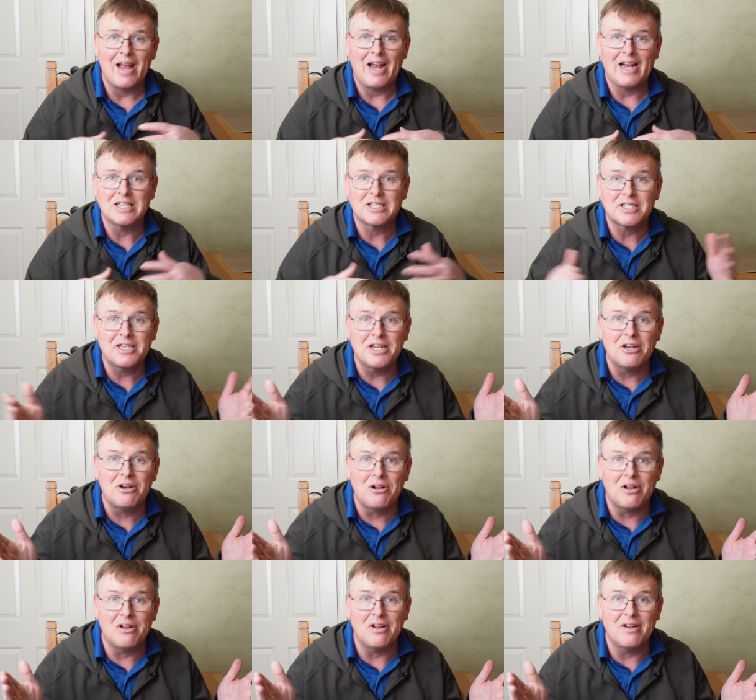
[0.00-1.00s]
And
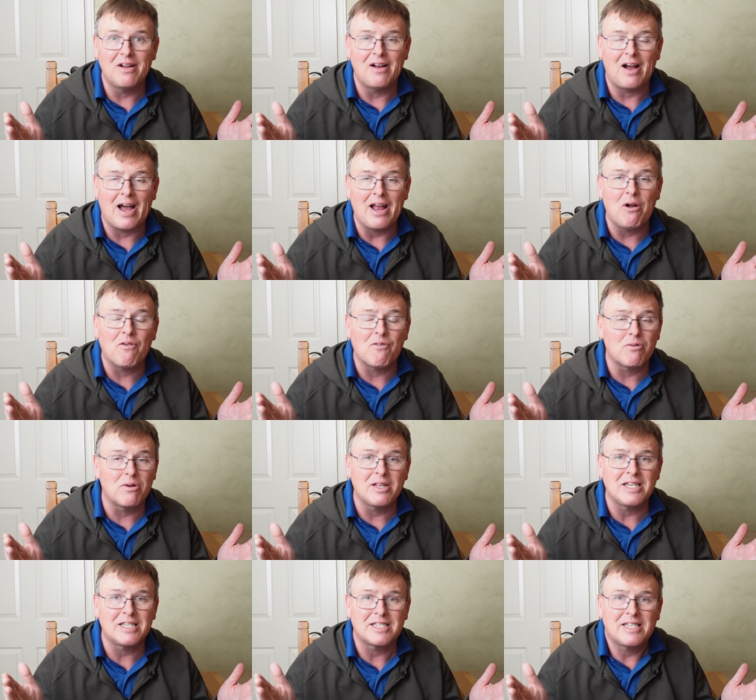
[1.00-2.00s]
still, I don't
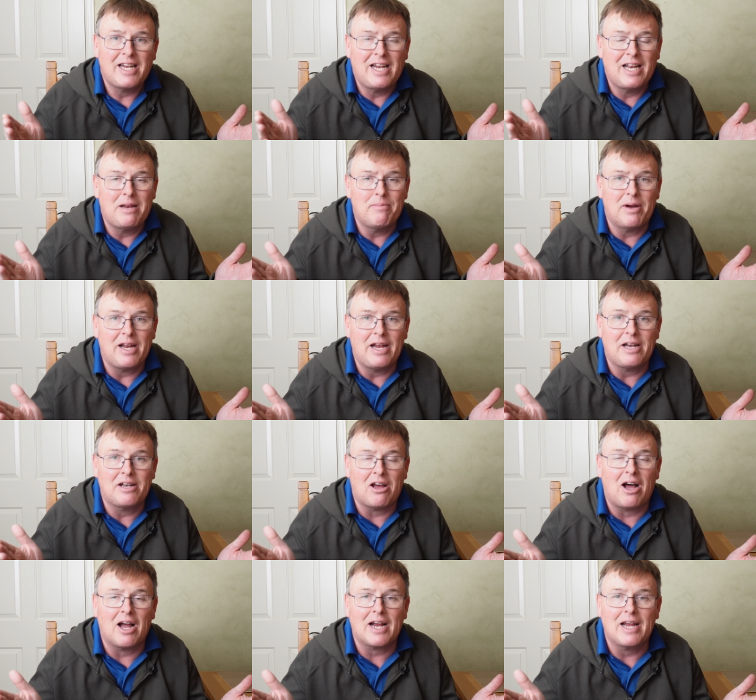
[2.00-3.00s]
really see anybody
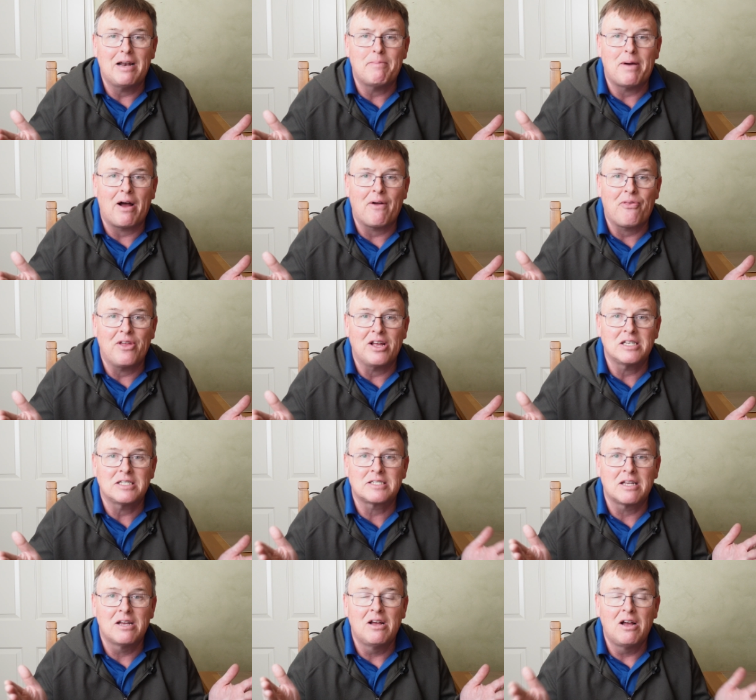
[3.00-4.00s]
talking about
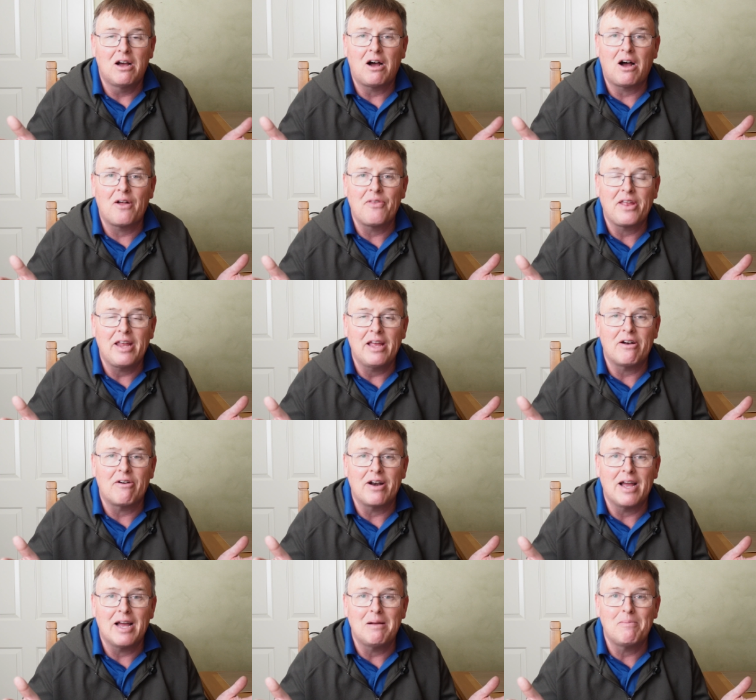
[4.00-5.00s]
this on the
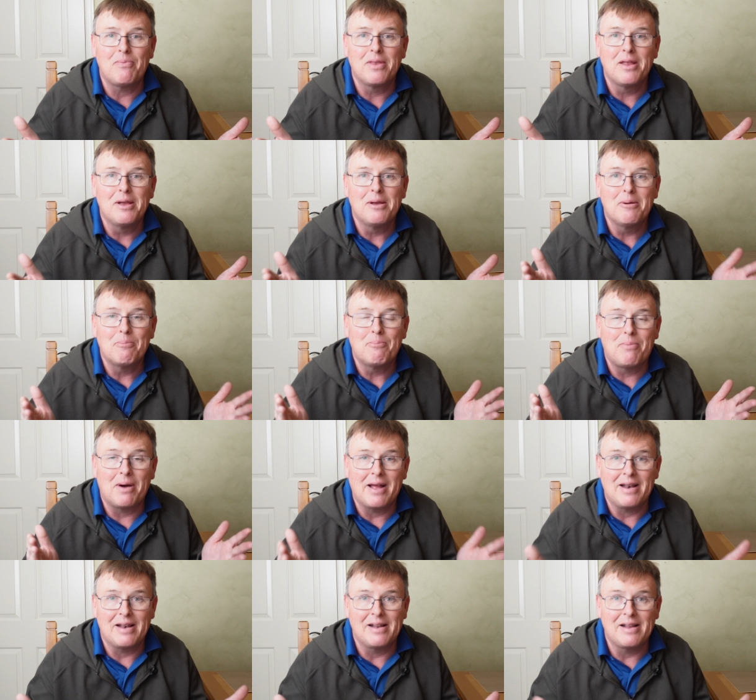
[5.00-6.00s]
internet,
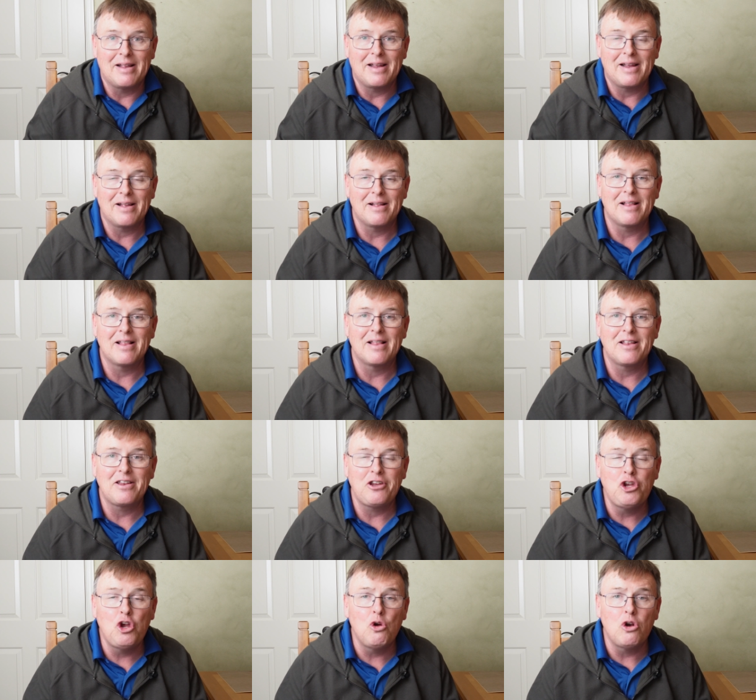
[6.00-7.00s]
but
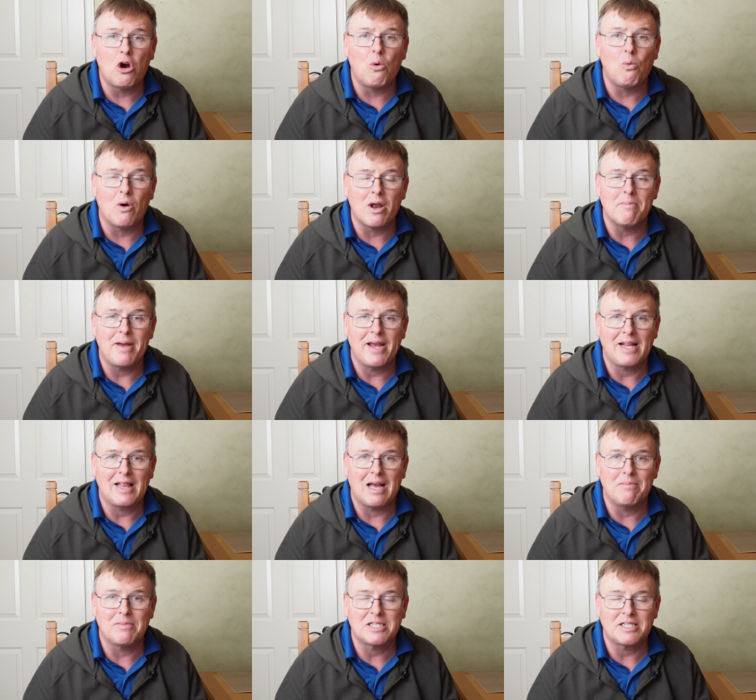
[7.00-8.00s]
you don't want to make
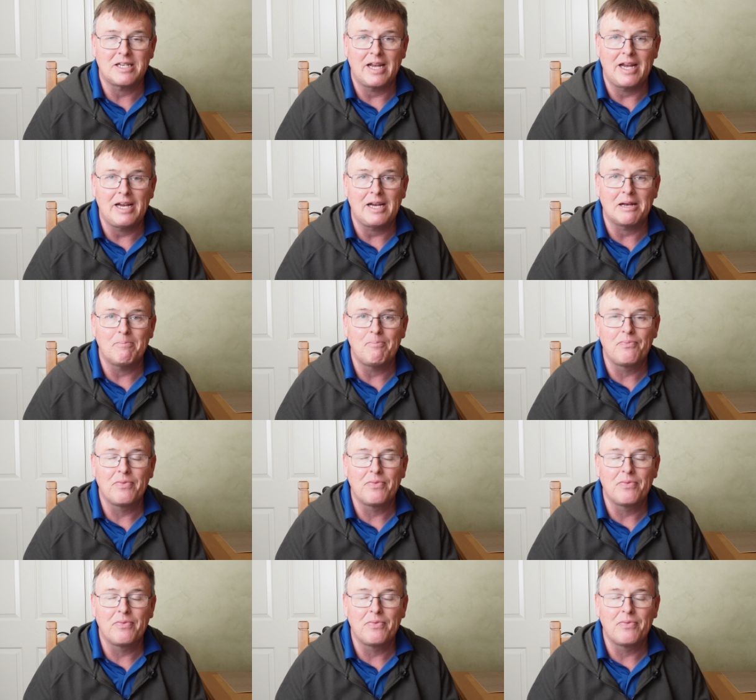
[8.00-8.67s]
that mistake.